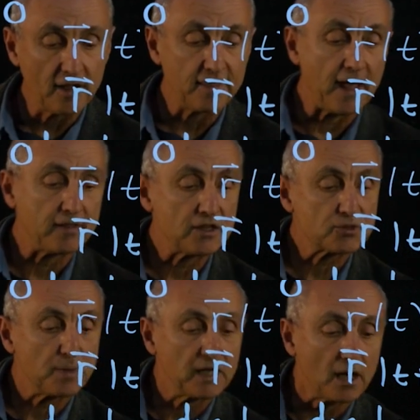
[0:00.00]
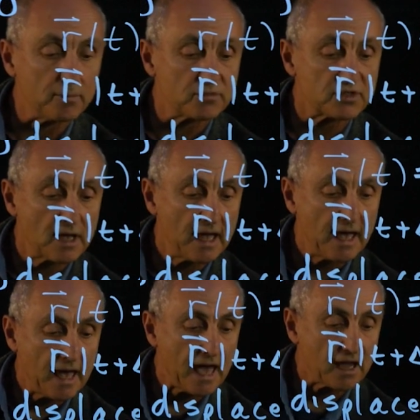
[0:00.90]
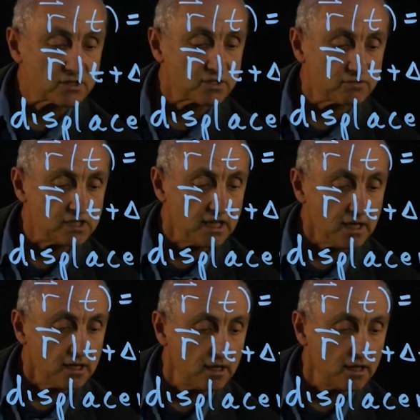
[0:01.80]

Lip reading: then this becomes x of t